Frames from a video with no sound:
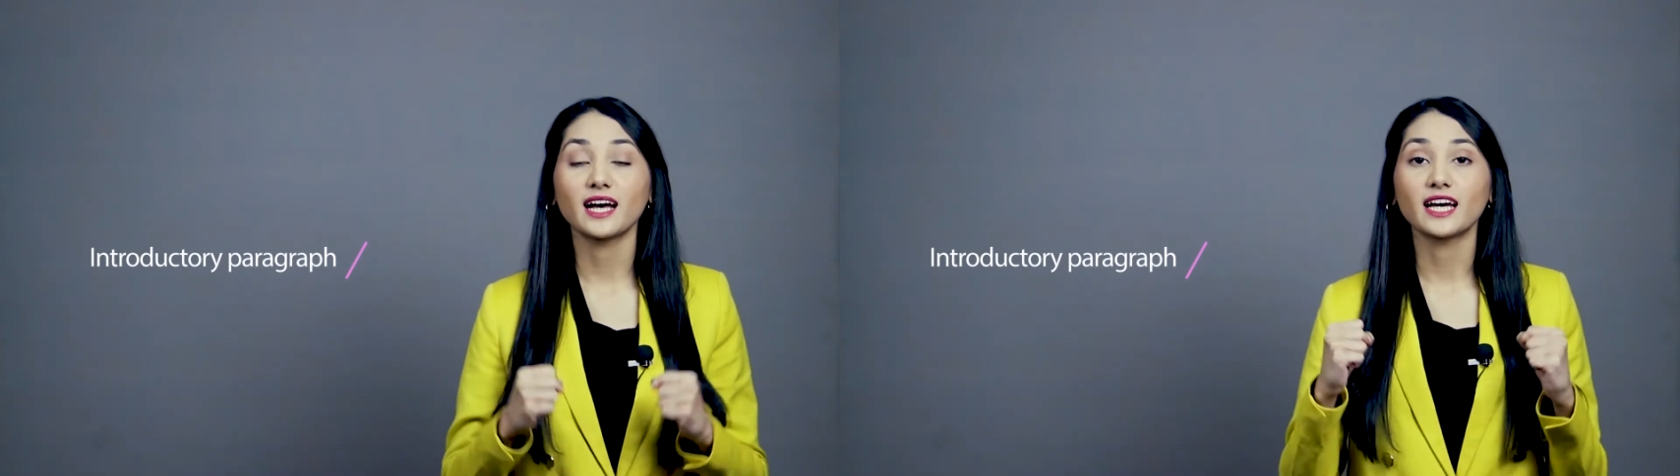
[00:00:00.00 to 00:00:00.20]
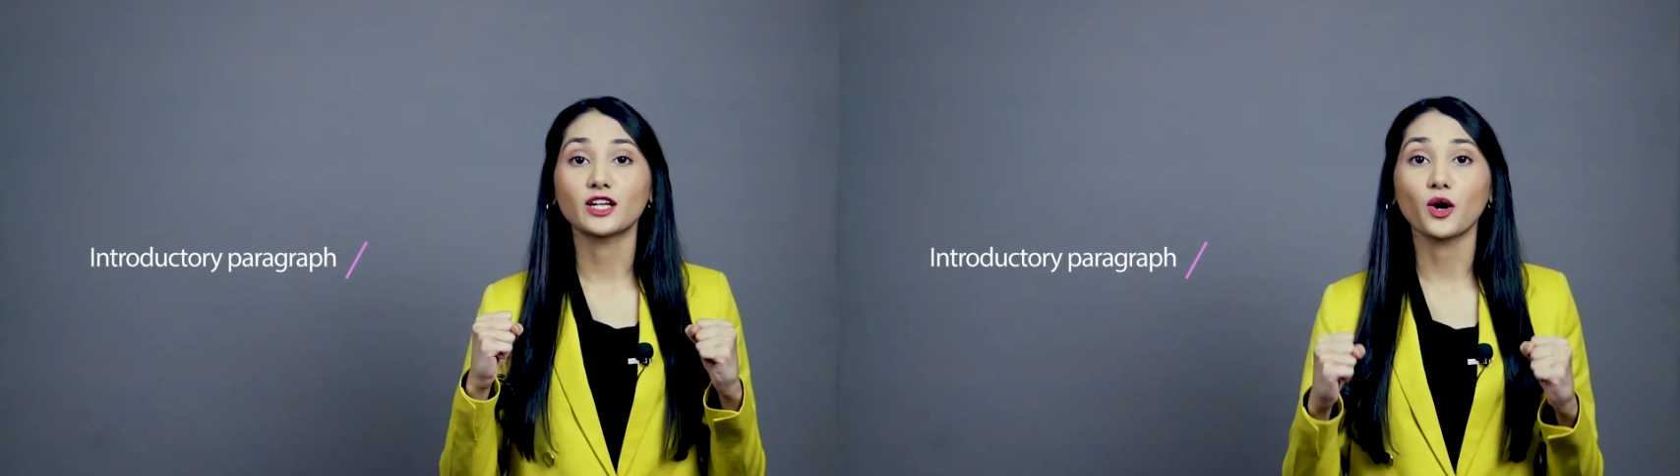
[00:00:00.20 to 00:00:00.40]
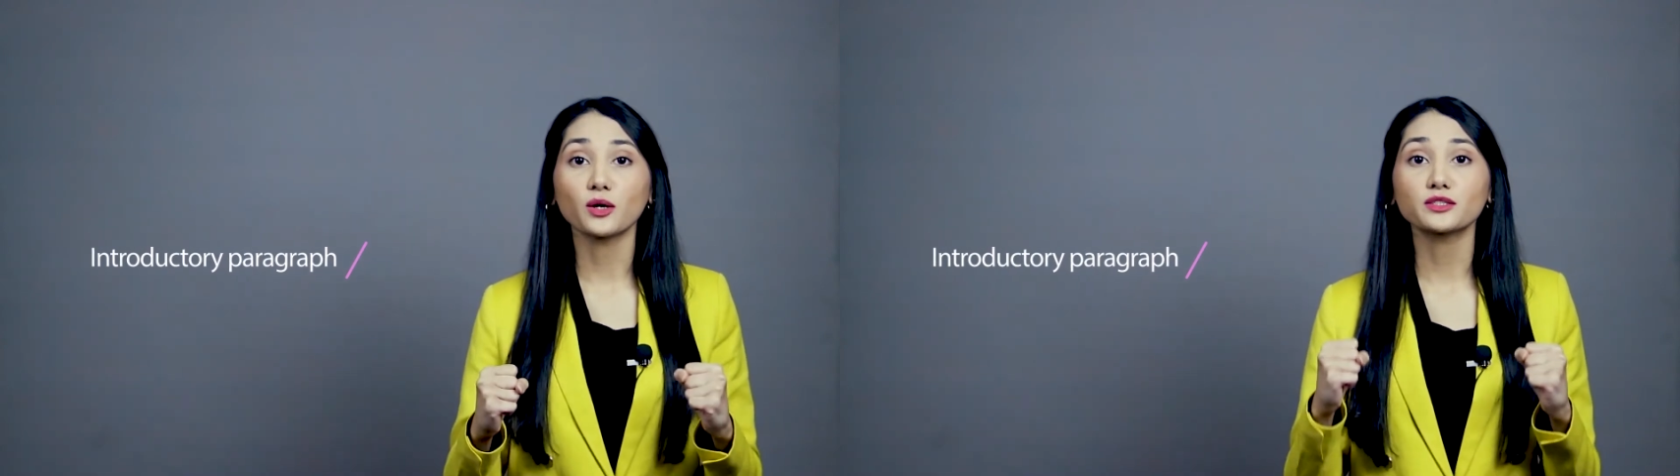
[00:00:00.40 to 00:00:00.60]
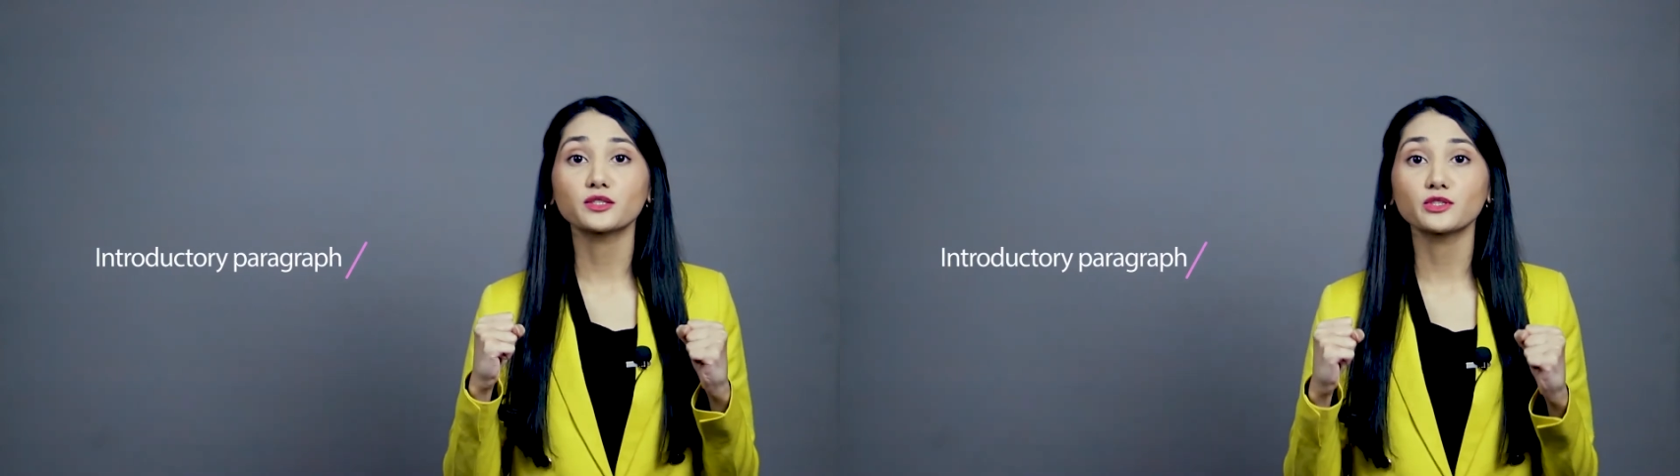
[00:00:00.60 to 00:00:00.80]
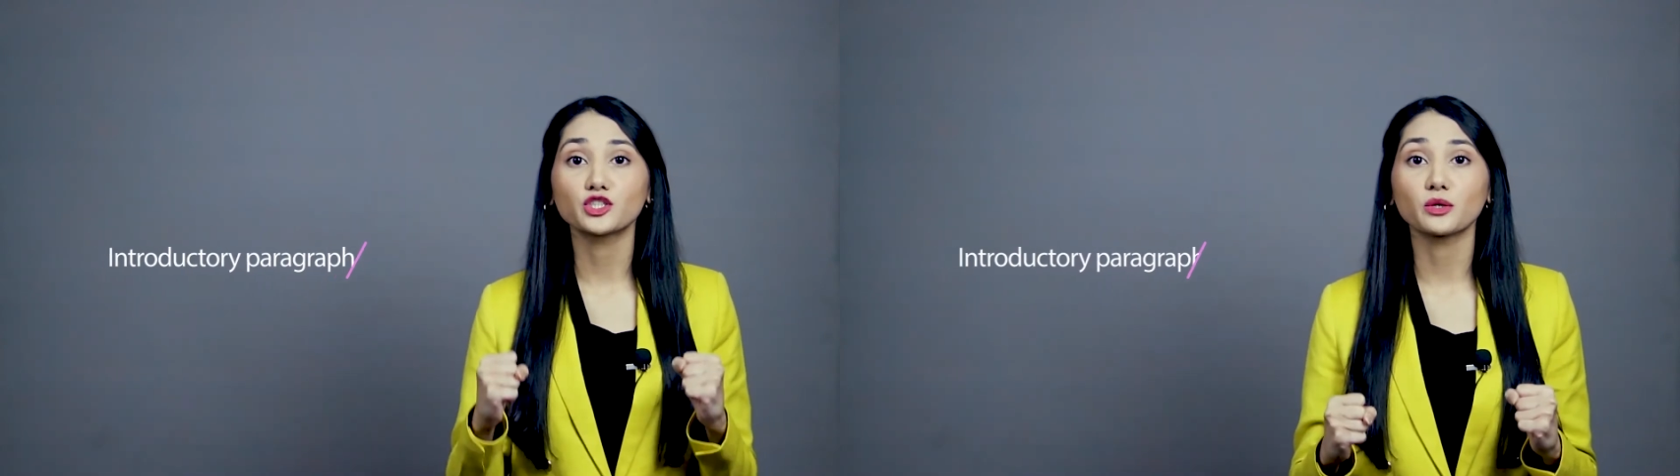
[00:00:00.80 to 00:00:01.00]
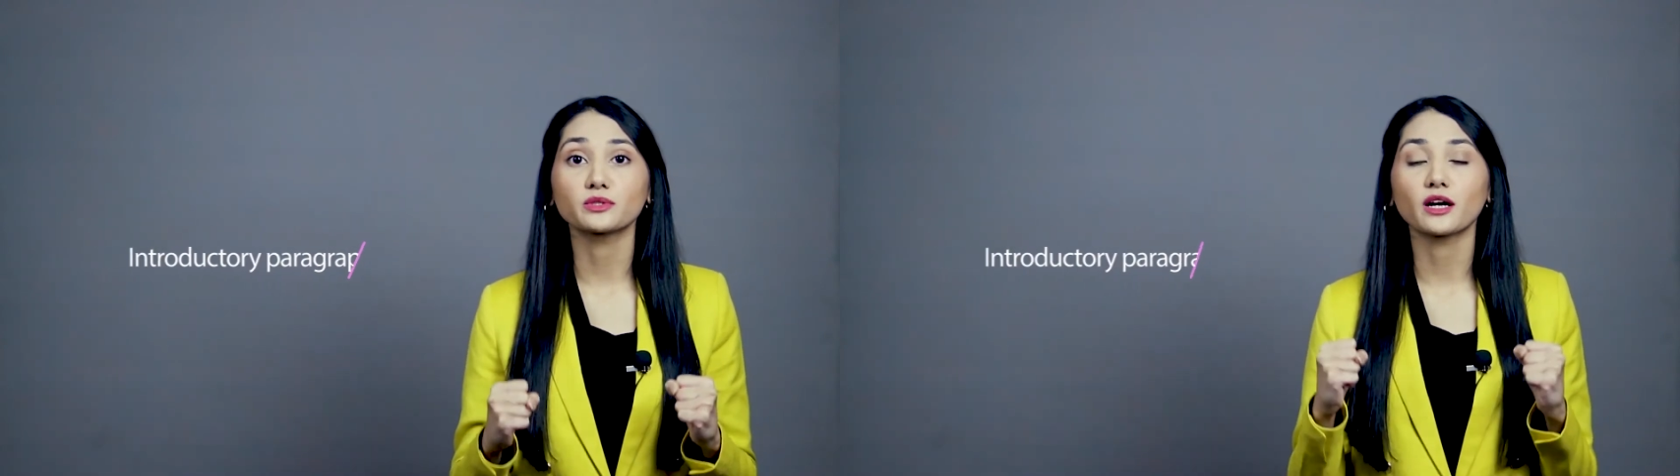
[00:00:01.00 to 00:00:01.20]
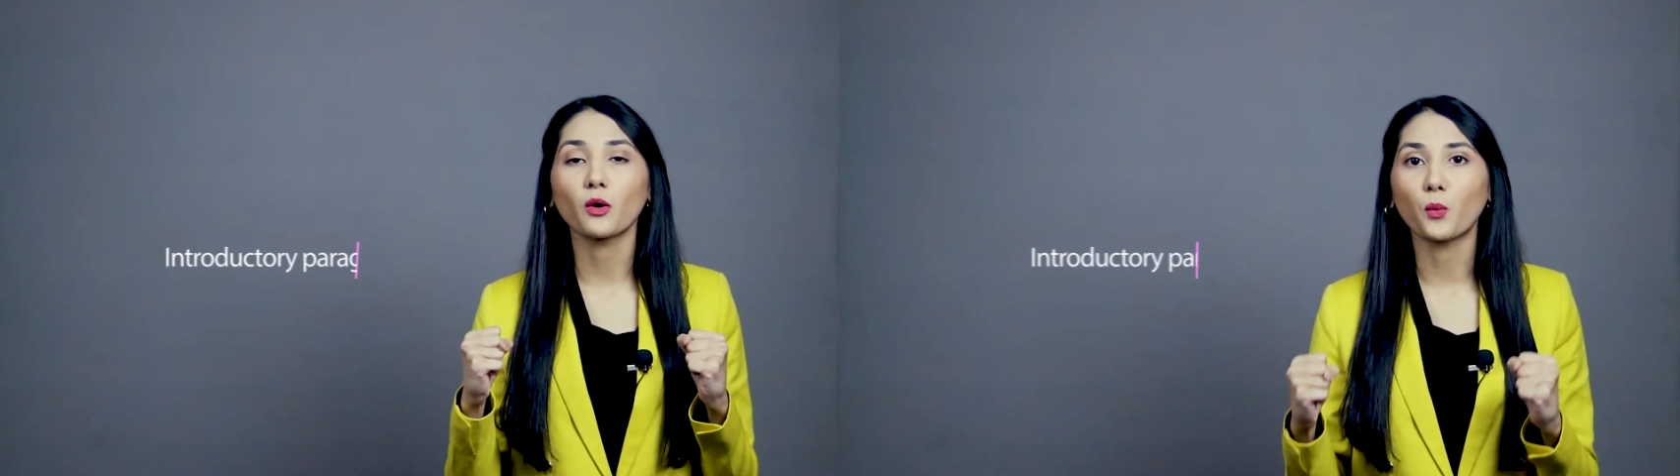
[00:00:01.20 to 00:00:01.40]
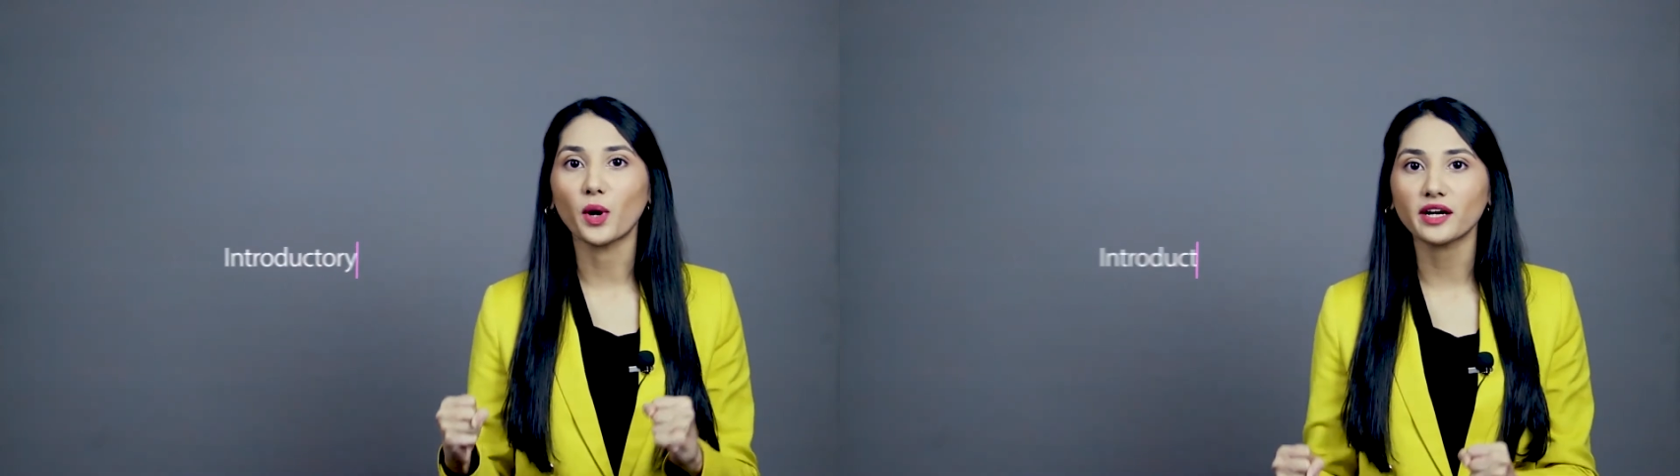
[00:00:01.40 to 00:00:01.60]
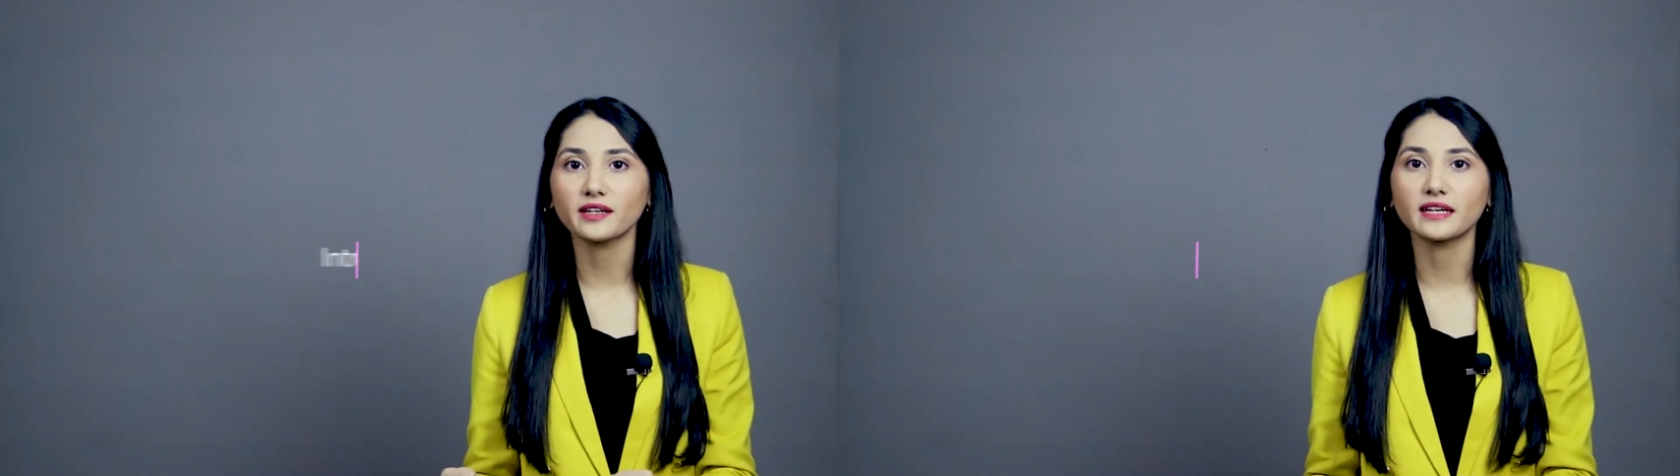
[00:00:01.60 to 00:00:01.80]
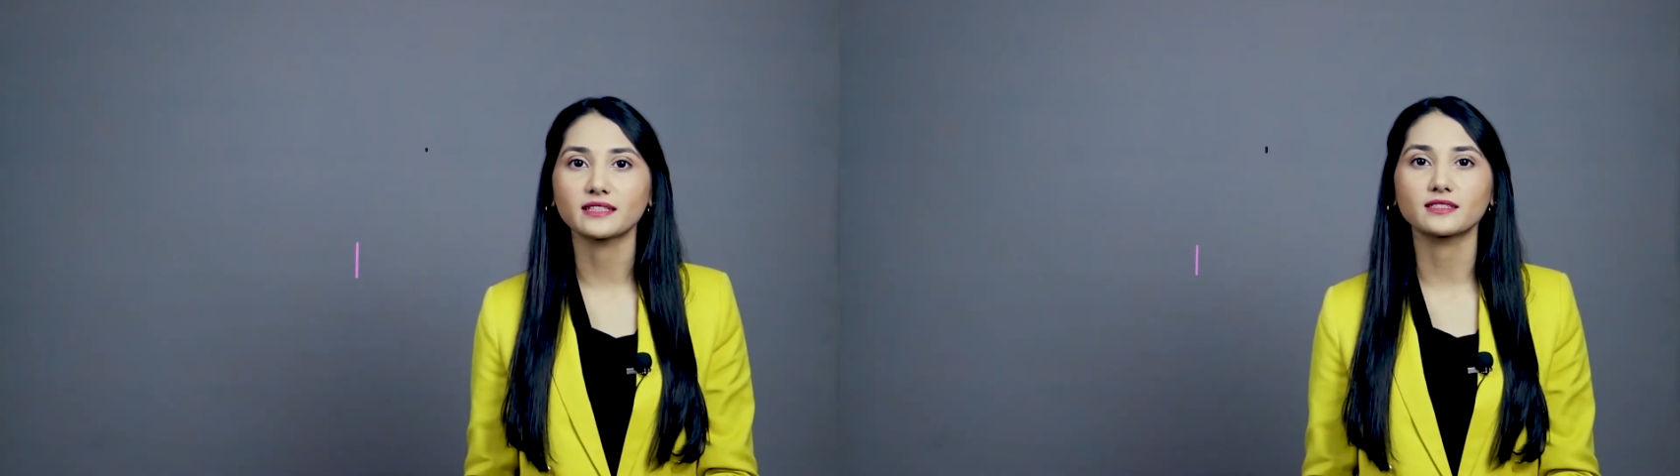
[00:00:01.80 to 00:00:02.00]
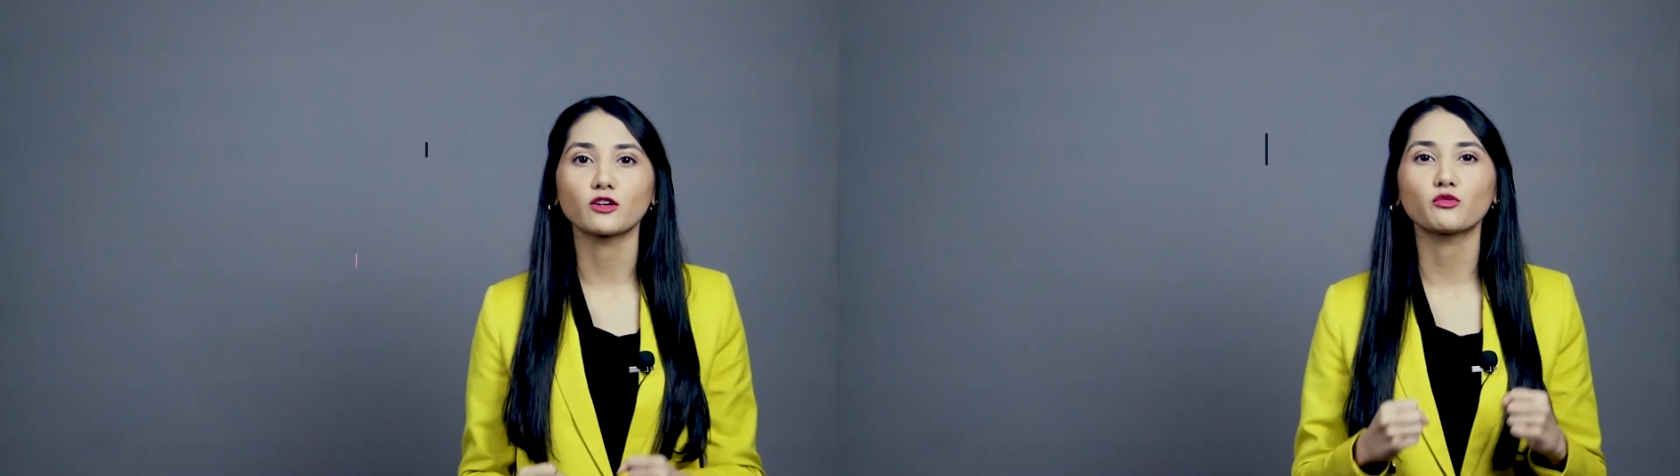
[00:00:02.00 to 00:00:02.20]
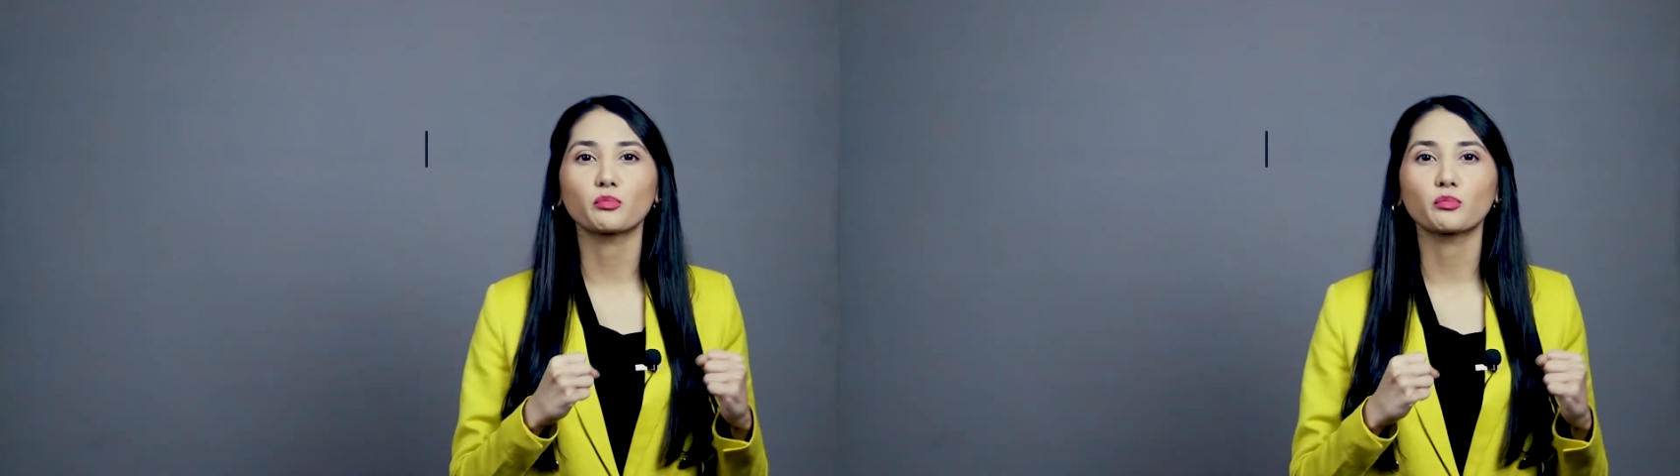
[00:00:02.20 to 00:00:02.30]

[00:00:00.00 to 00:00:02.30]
and also shows awareness of